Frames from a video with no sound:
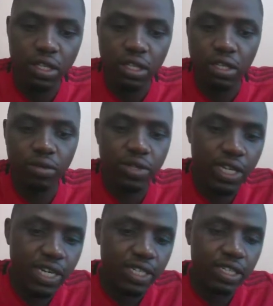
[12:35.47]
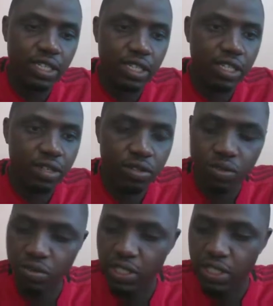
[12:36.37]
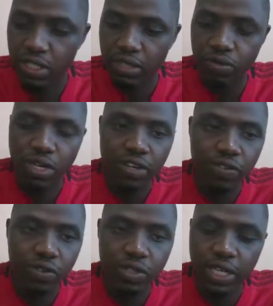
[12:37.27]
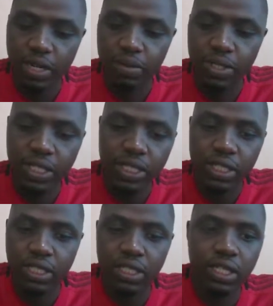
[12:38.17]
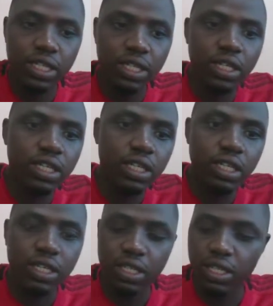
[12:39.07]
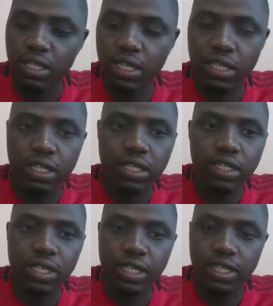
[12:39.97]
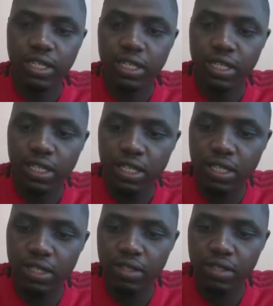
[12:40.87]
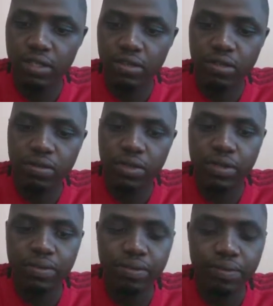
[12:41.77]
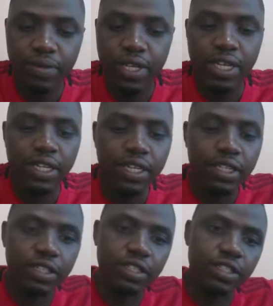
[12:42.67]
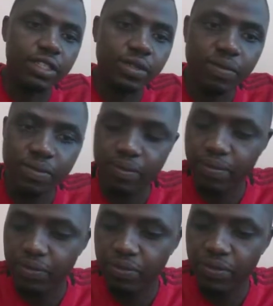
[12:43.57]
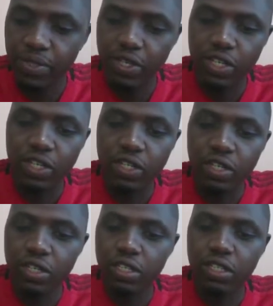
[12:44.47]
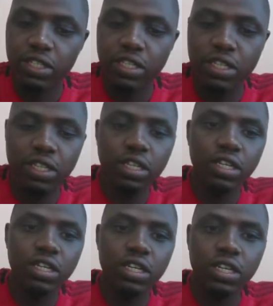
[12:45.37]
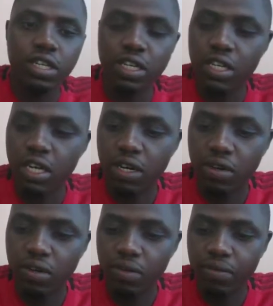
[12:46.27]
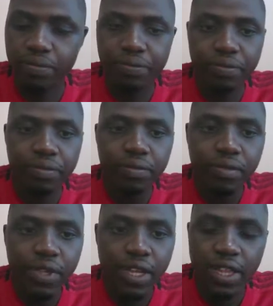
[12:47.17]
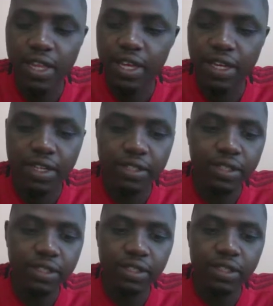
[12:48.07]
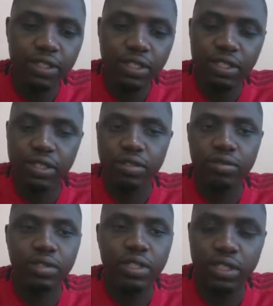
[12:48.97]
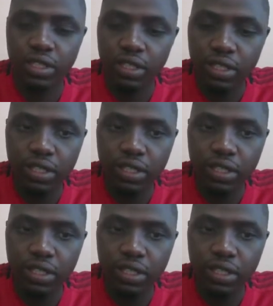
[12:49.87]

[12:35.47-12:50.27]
Then we add details which we have not captured. Make it added, which should be date time dot now. Then we